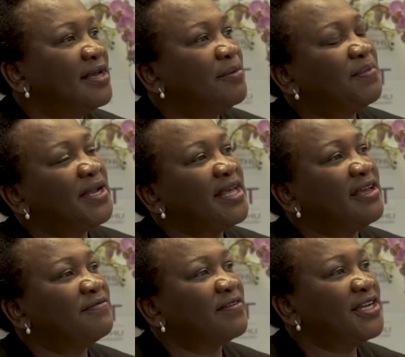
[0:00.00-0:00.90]
play a
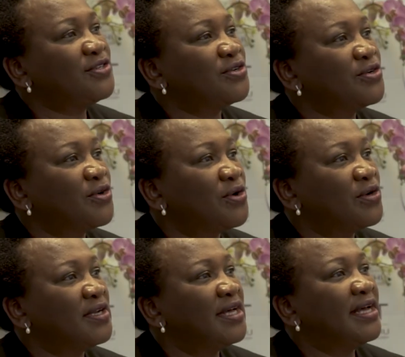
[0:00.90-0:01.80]
vital role,
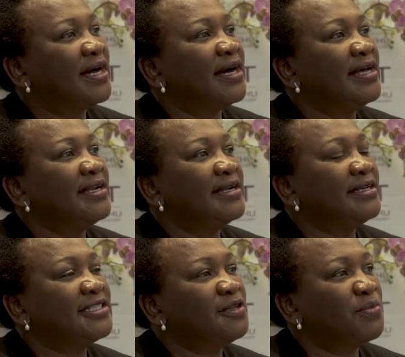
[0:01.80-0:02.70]
and
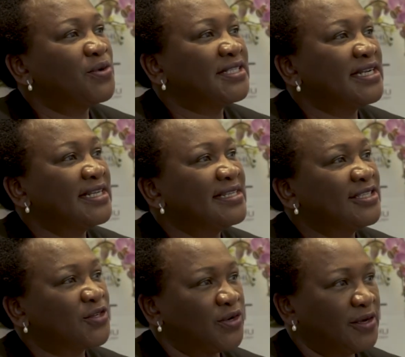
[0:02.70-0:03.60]
it's important that there's
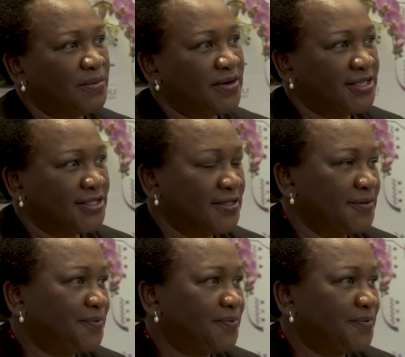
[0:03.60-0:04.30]
collaboration.